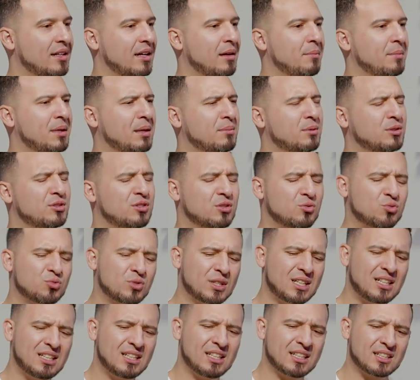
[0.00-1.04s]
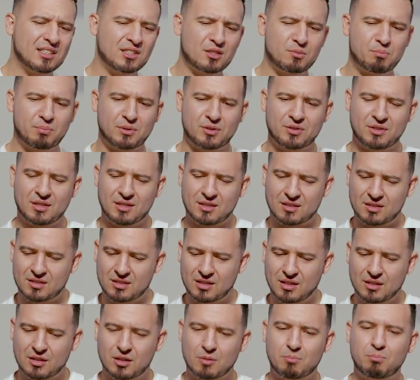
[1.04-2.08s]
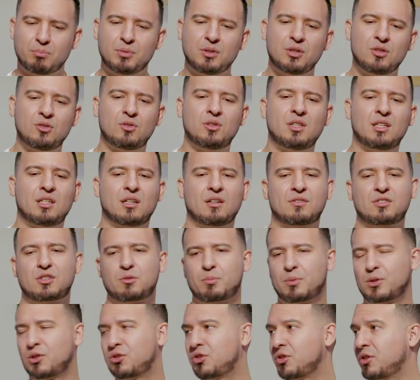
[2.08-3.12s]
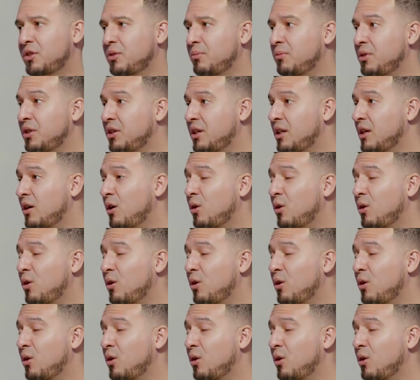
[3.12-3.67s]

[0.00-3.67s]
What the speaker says: and be able to really experience the beauty of spiritual community,